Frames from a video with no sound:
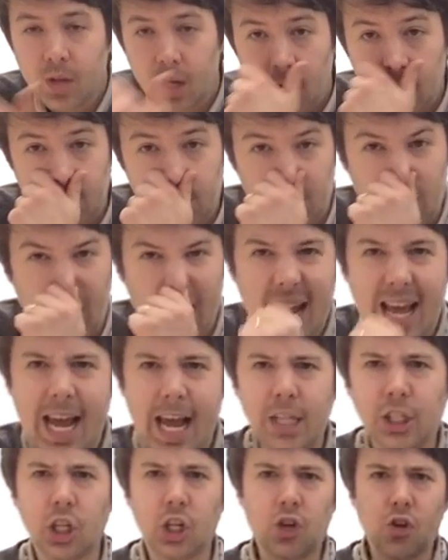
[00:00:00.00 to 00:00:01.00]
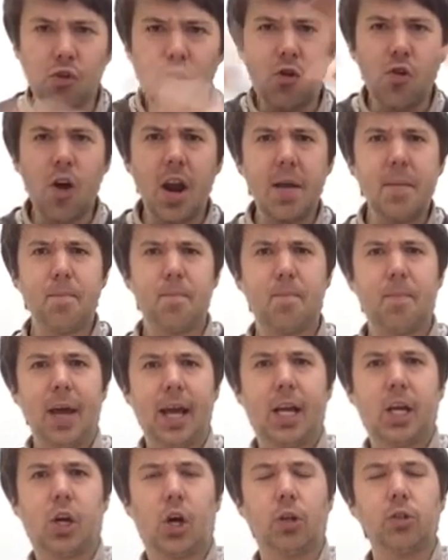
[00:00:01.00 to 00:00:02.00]
Australia is a great
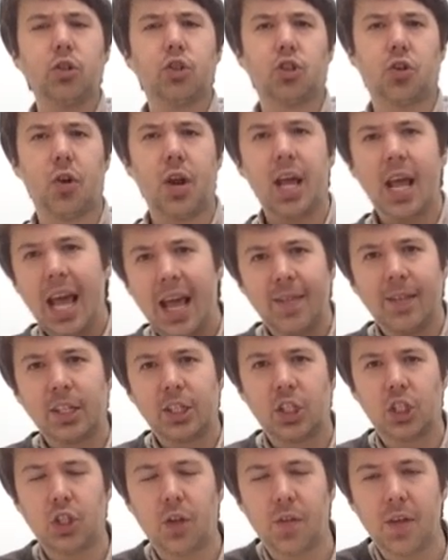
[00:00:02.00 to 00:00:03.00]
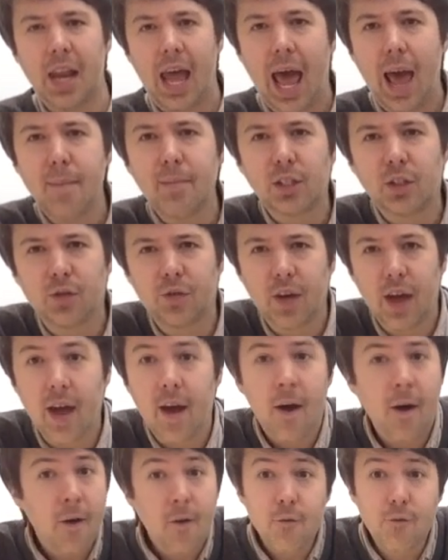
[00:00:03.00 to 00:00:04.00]
big country in the southern hemisphere,
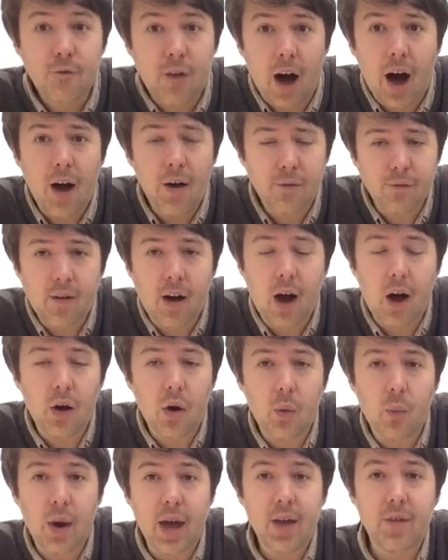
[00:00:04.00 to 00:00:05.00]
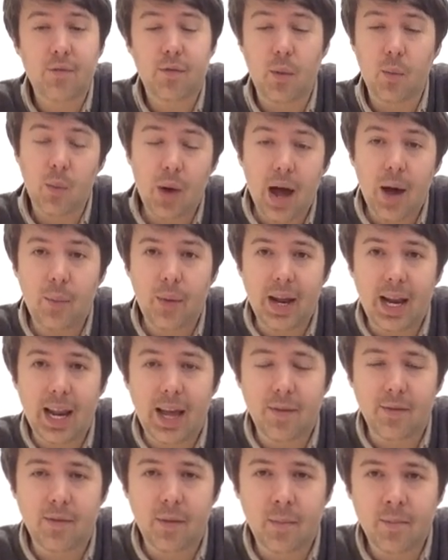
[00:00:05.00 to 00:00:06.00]
far, far away from where we
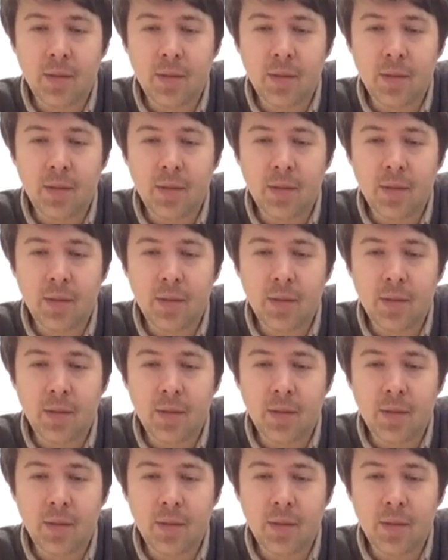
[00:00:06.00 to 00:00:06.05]
live.